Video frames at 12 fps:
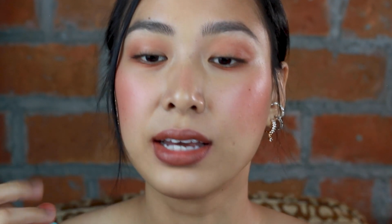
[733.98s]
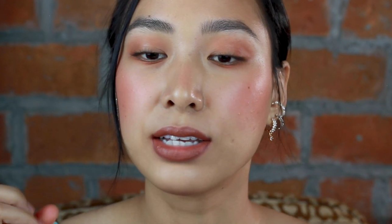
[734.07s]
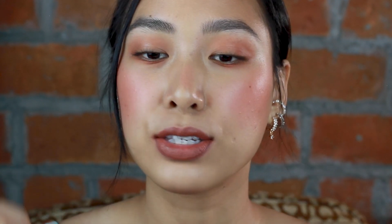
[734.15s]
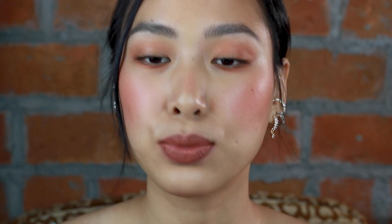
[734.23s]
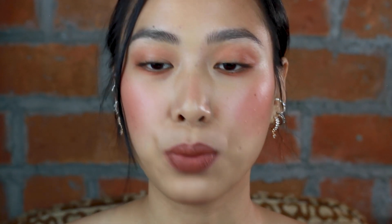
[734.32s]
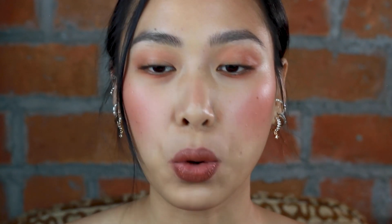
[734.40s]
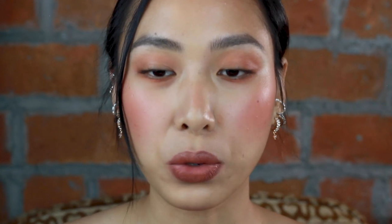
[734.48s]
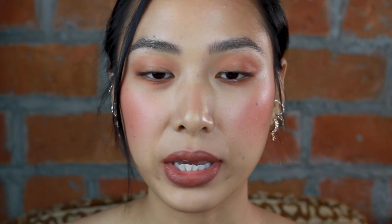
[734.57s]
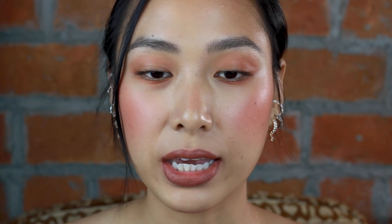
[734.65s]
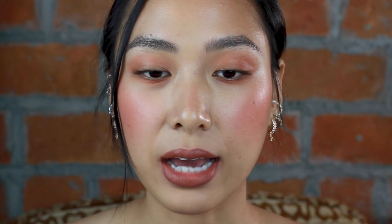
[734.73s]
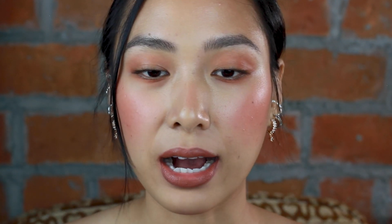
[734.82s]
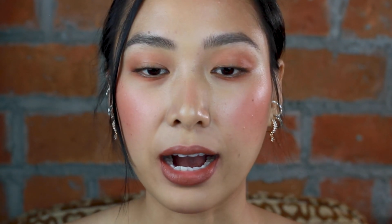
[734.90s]

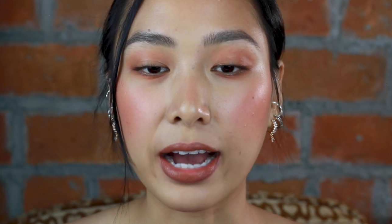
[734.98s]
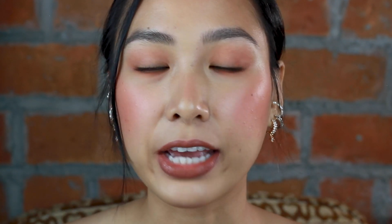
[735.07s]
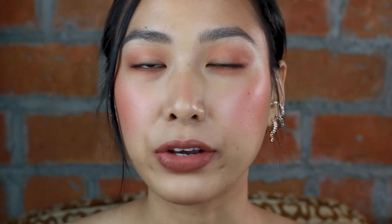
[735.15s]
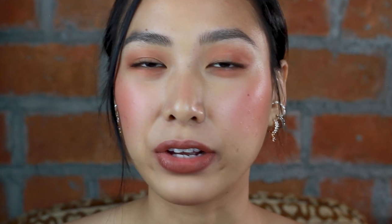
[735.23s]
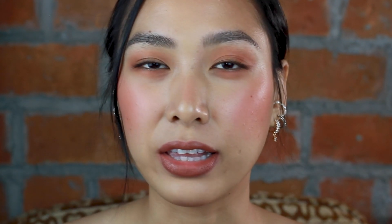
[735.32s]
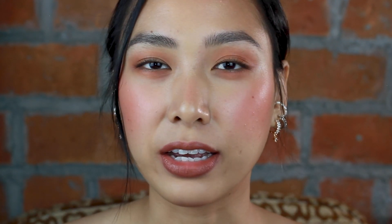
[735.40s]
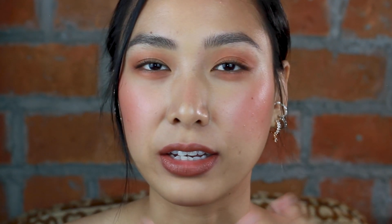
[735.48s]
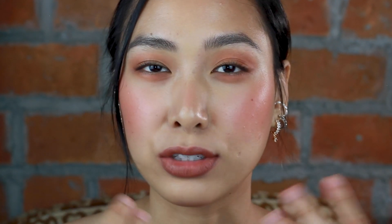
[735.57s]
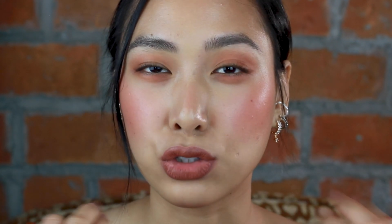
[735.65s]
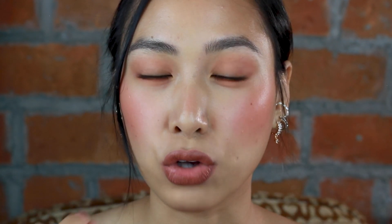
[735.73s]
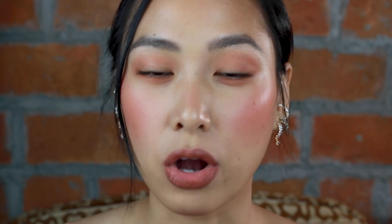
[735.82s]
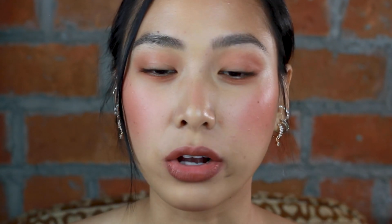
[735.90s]
smoky eye or like a
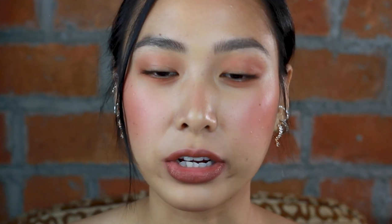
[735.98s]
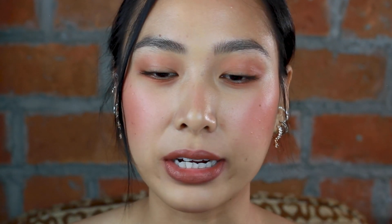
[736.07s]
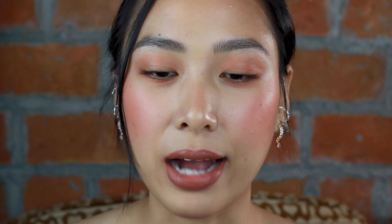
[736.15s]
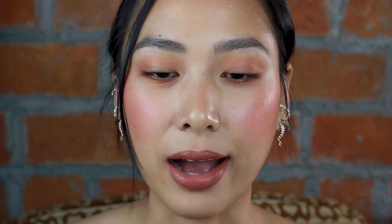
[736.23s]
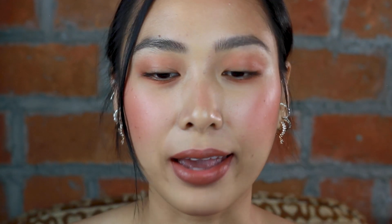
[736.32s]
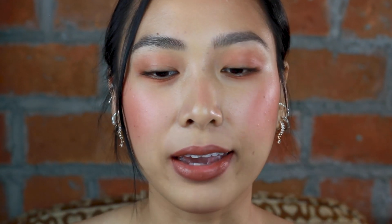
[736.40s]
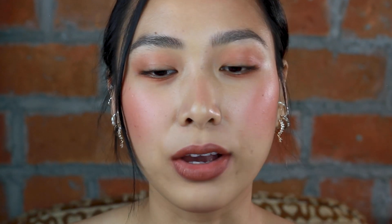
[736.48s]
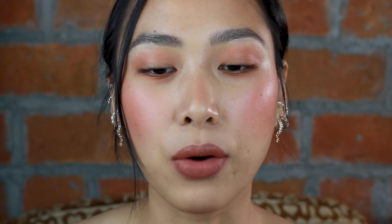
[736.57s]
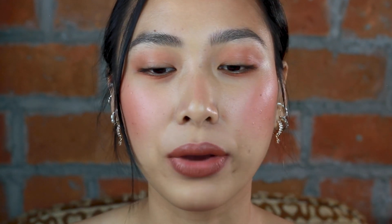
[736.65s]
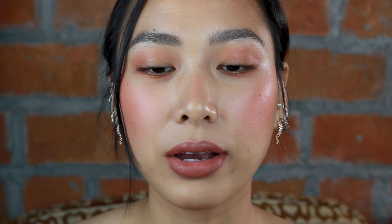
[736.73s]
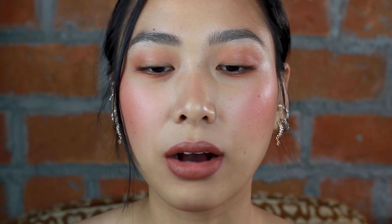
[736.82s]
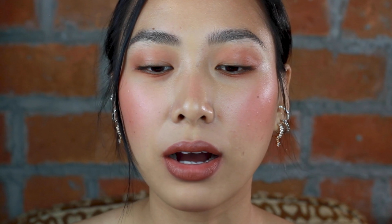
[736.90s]
stronger eye
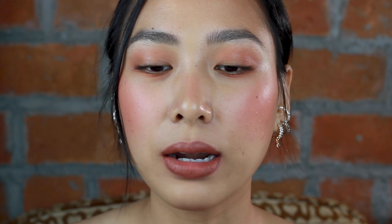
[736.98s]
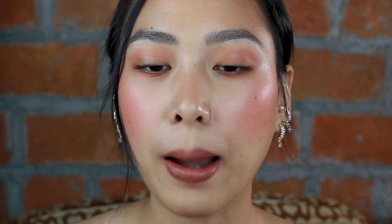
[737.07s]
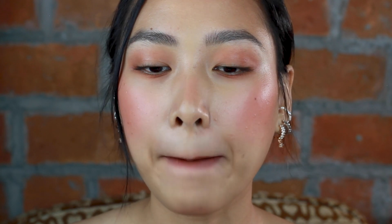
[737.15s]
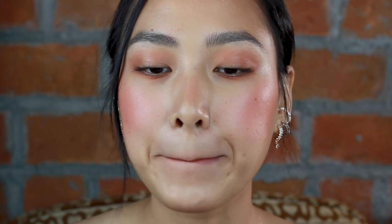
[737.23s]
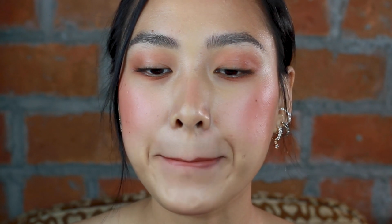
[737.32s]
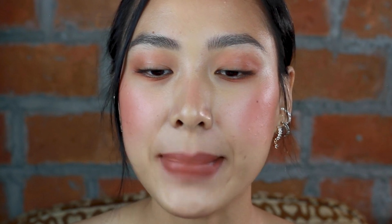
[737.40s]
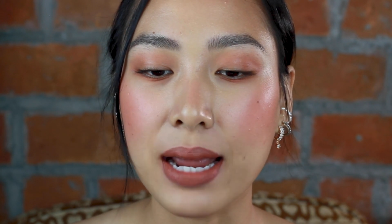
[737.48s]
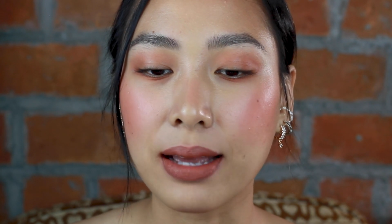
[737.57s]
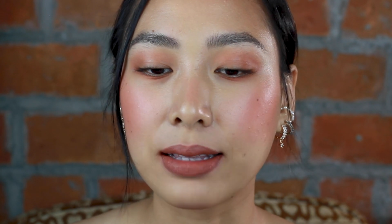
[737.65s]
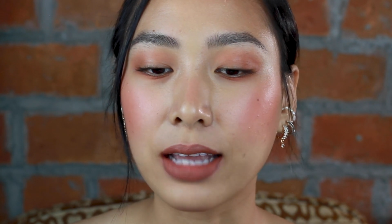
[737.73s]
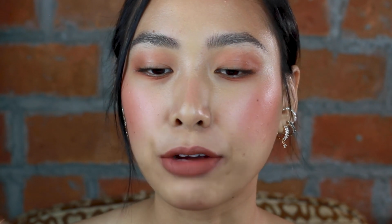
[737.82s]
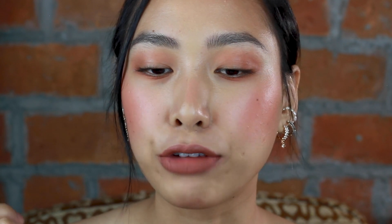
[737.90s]
going on.
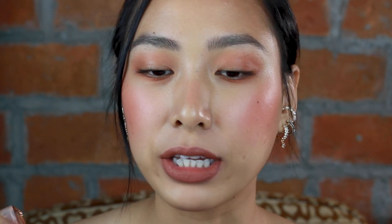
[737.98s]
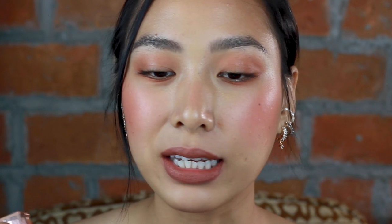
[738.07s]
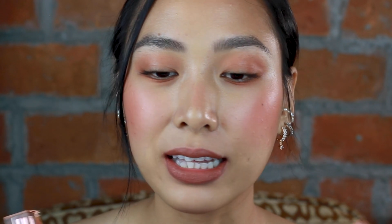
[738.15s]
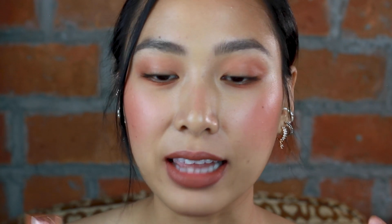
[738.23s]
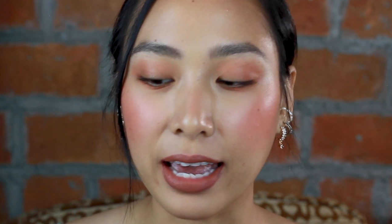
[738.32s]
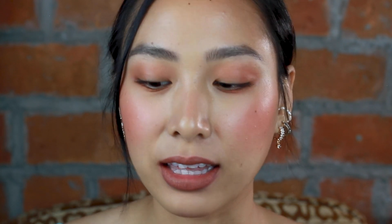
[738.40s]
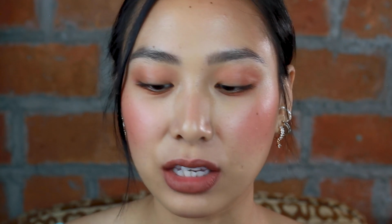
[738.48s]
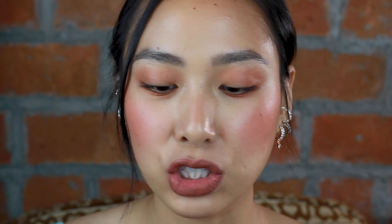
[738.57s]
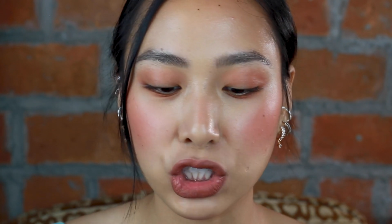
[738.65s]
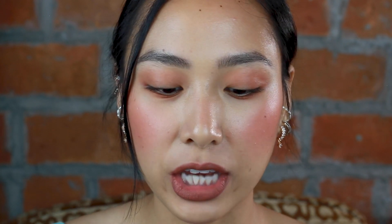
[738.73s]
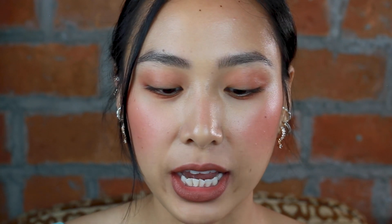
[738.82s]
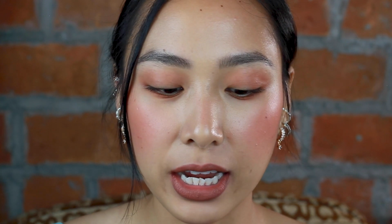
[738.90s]
And I really like this
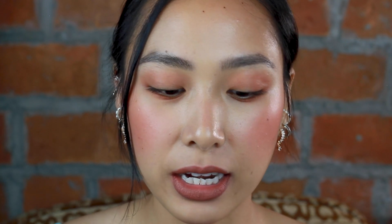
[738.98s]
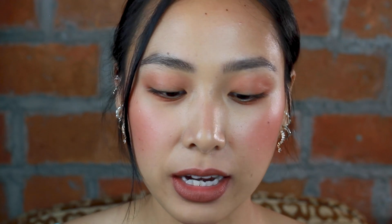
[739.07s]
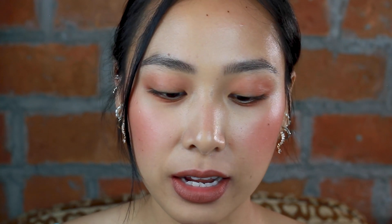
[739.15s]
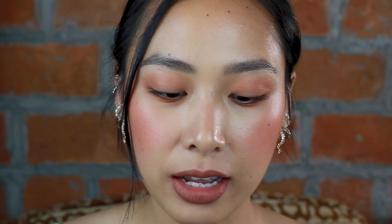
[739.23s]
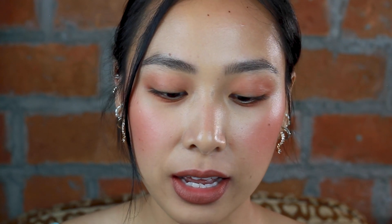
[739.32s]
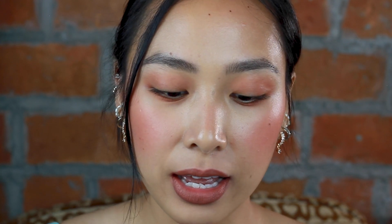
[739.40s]
shade.